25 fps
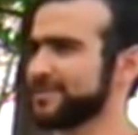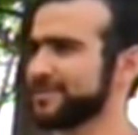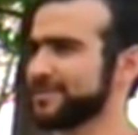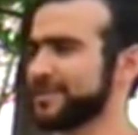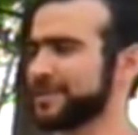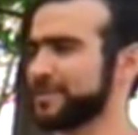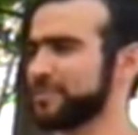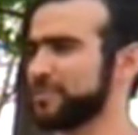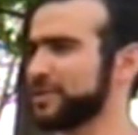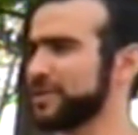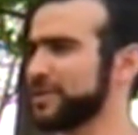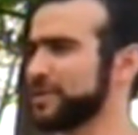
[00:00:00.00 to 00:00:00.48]

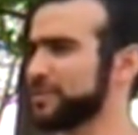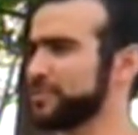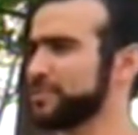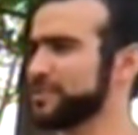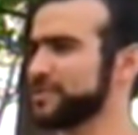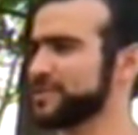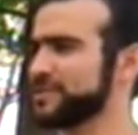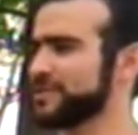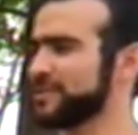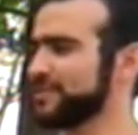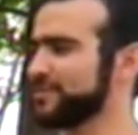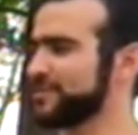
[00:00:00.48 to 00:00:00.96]
like being in
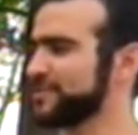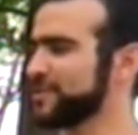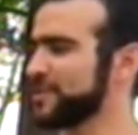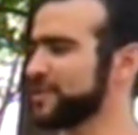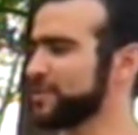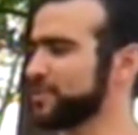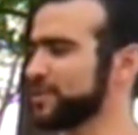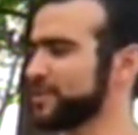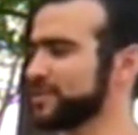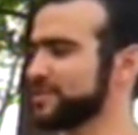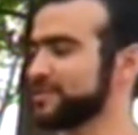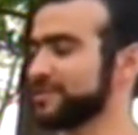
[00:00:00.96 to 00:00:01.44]
prison I've
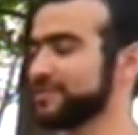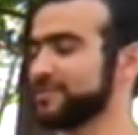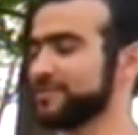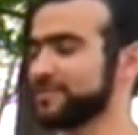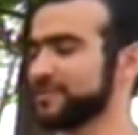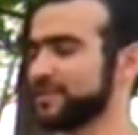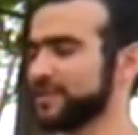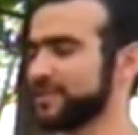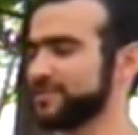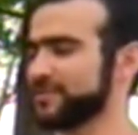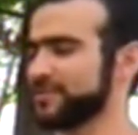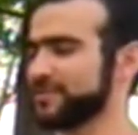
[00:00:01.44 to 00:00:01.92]
taught myself
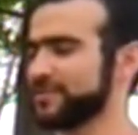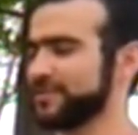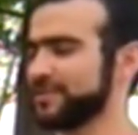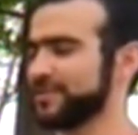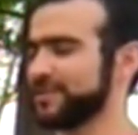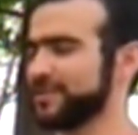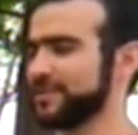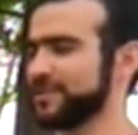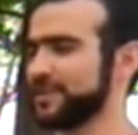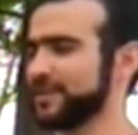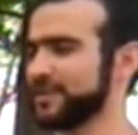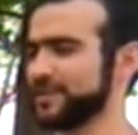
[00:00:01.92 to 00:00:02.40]
not to
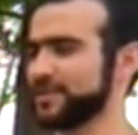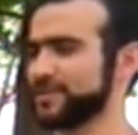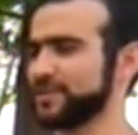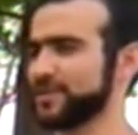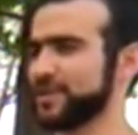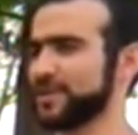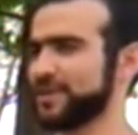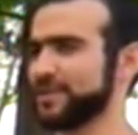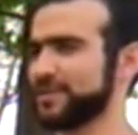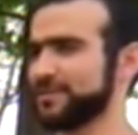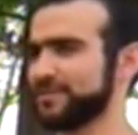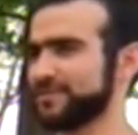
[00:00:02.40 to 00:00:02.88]
feel and to
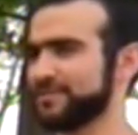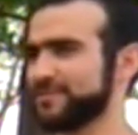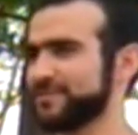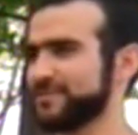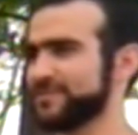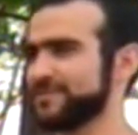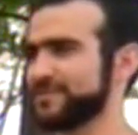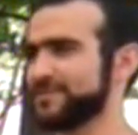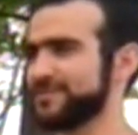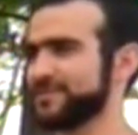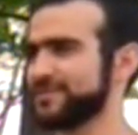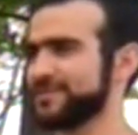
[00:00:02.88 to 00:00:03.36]
kind of
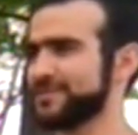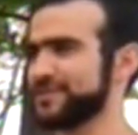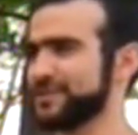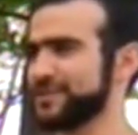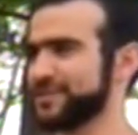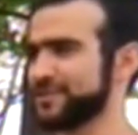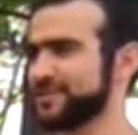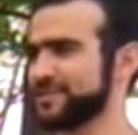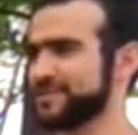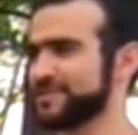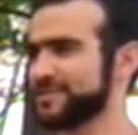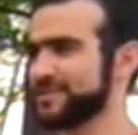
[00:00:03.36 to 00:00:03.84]

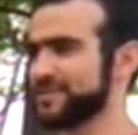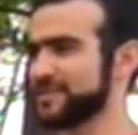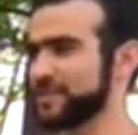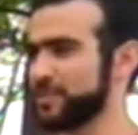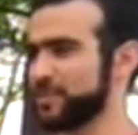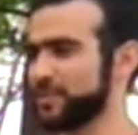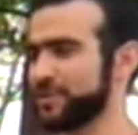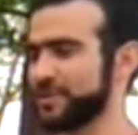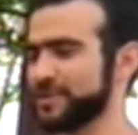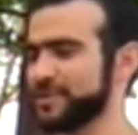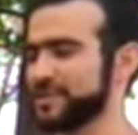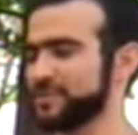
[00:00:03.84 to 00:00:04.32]
just
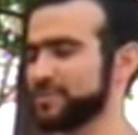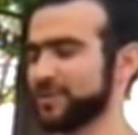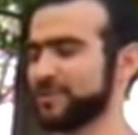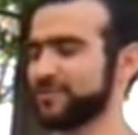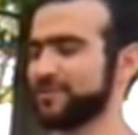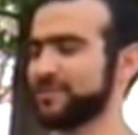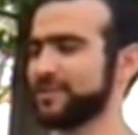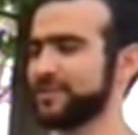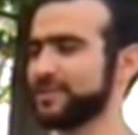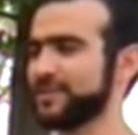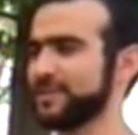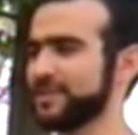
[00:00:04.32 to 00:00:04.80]
suppress my
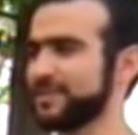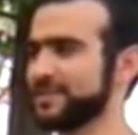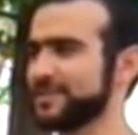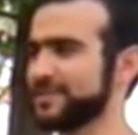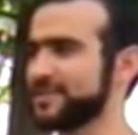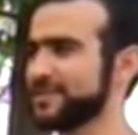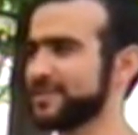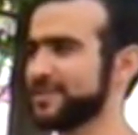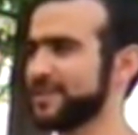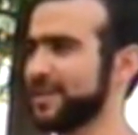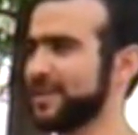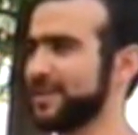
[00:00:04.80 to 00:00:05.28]

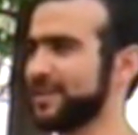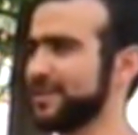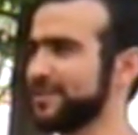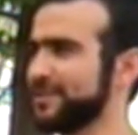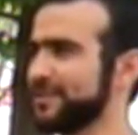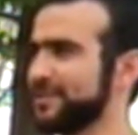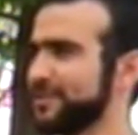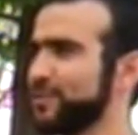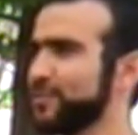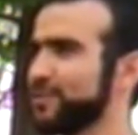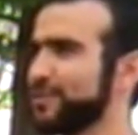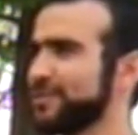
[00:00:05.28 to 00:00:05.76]
feelings
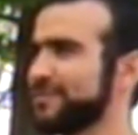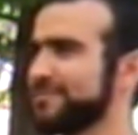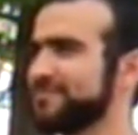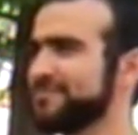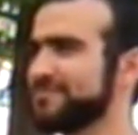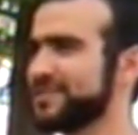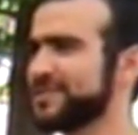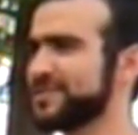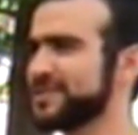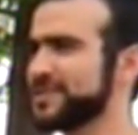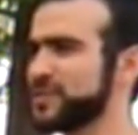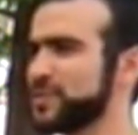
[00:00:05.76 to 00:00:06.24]
and when
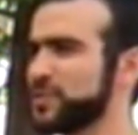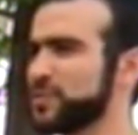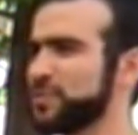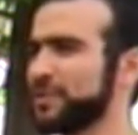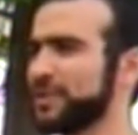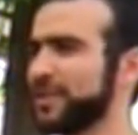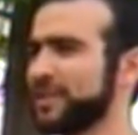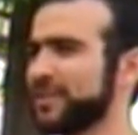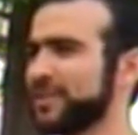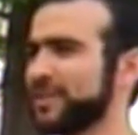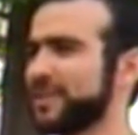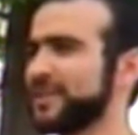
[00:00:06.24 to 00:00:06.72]
there's too
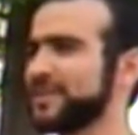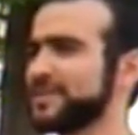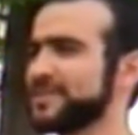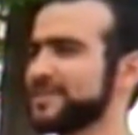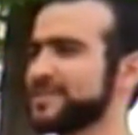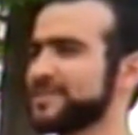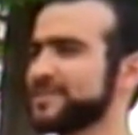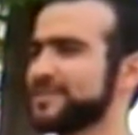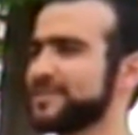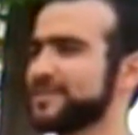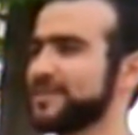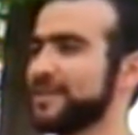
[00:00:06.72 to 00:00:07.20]
many things
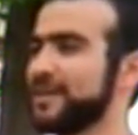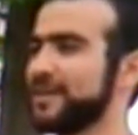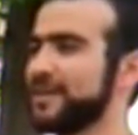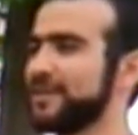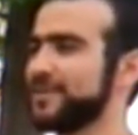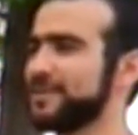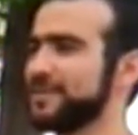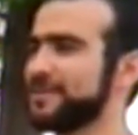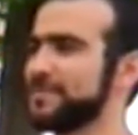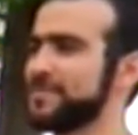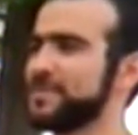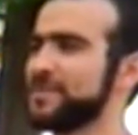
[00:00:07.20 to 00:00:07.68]

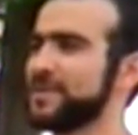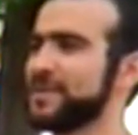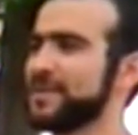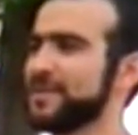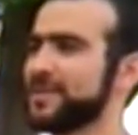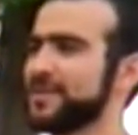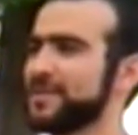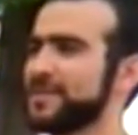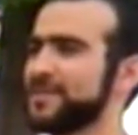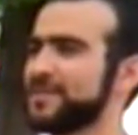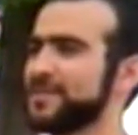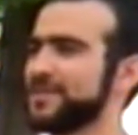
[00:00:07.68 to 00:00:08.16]
uh,
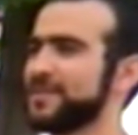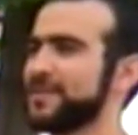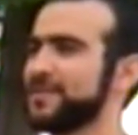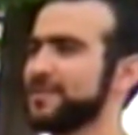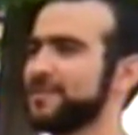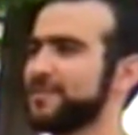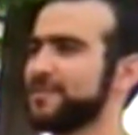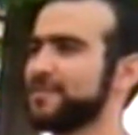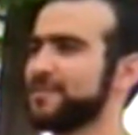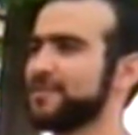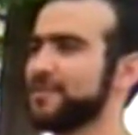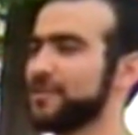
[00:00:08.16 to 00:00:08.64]
that
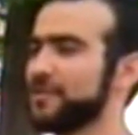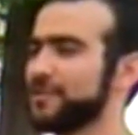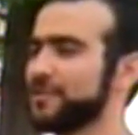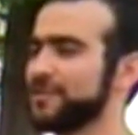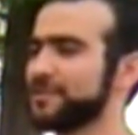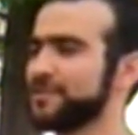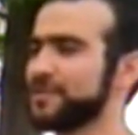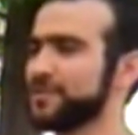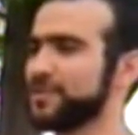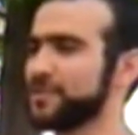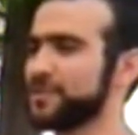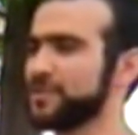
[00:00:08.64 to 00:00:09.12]
are
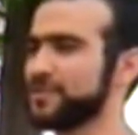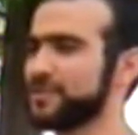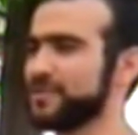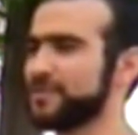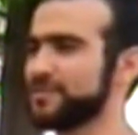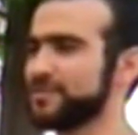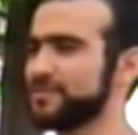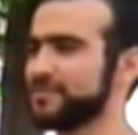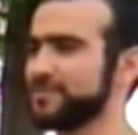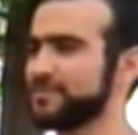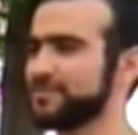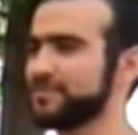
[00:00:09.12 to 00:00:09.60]
hard
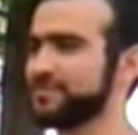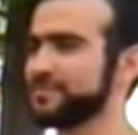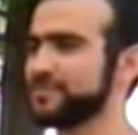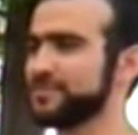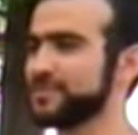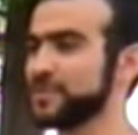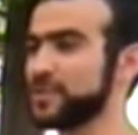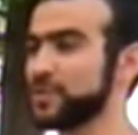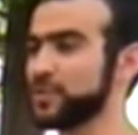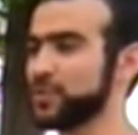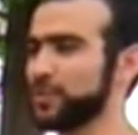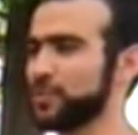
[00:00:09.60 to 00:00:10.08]
or
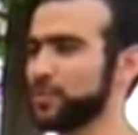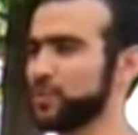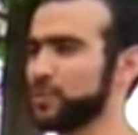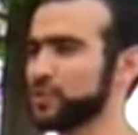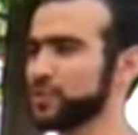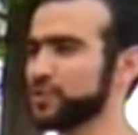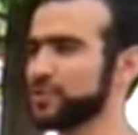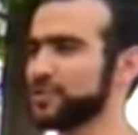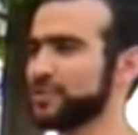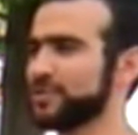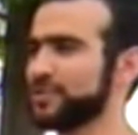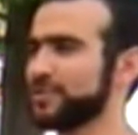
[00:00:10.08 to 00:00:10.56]
too
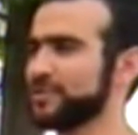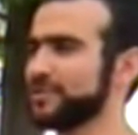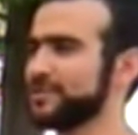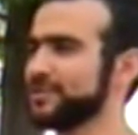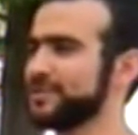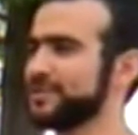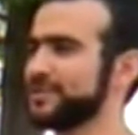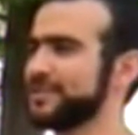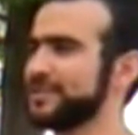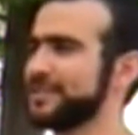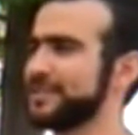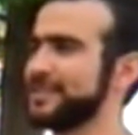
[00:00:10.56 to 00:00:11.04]
emotional
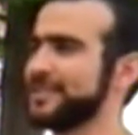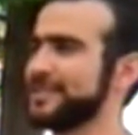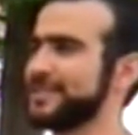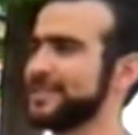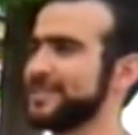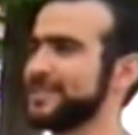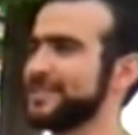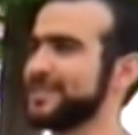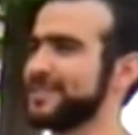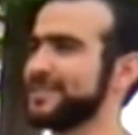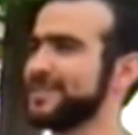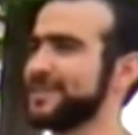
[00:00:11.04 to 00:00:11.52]

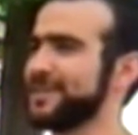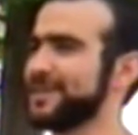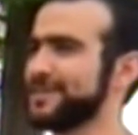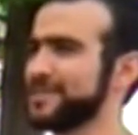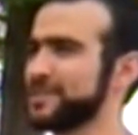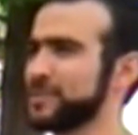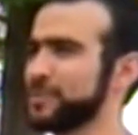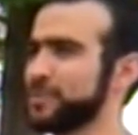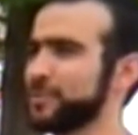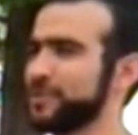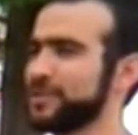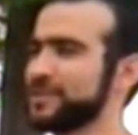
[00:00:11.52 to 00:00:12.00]
I
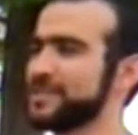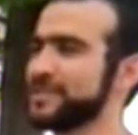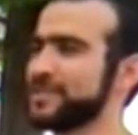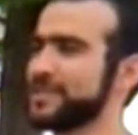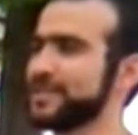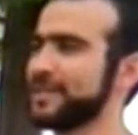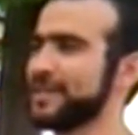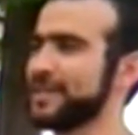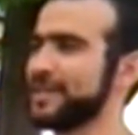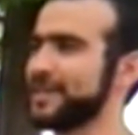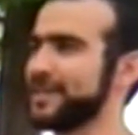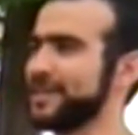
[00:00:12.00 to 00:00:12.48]
suppress
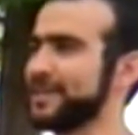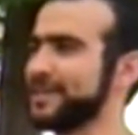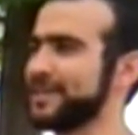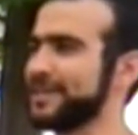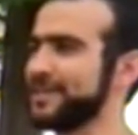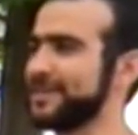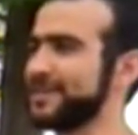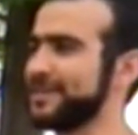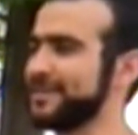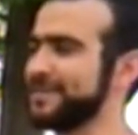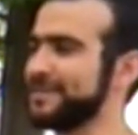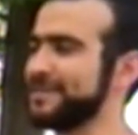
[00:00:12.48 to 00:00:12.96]
it and
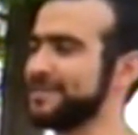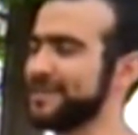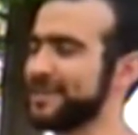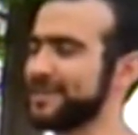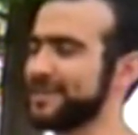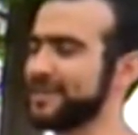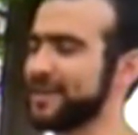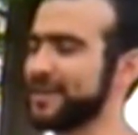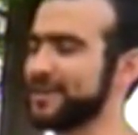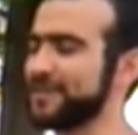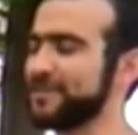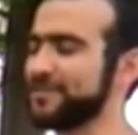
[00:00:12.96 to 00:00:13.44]
I that
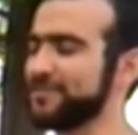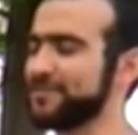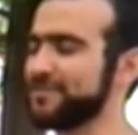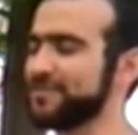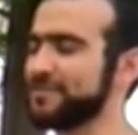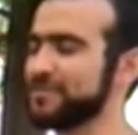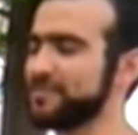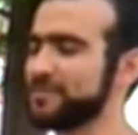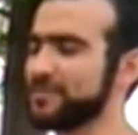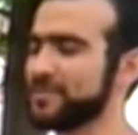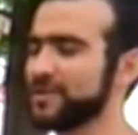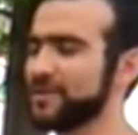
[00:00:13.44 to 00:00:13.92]
kind of
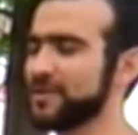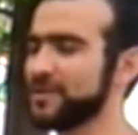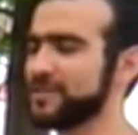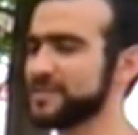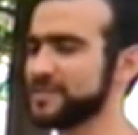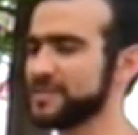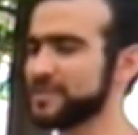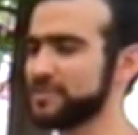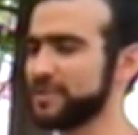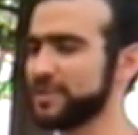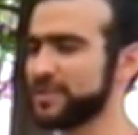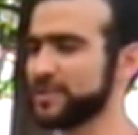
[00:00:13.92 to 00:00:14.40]

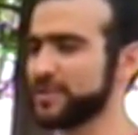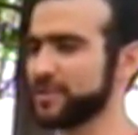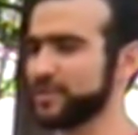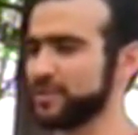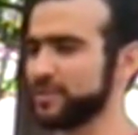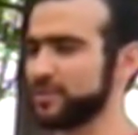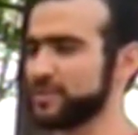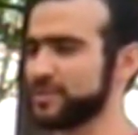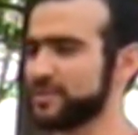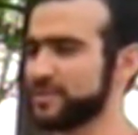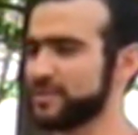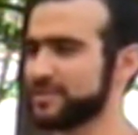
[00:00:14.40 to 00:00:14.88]
causes me to
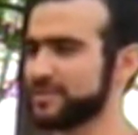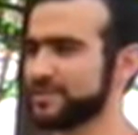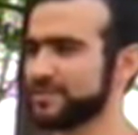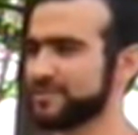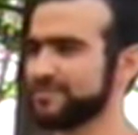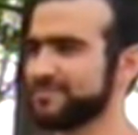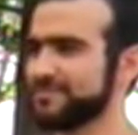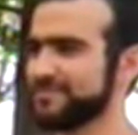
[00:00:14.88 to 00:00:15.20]
lose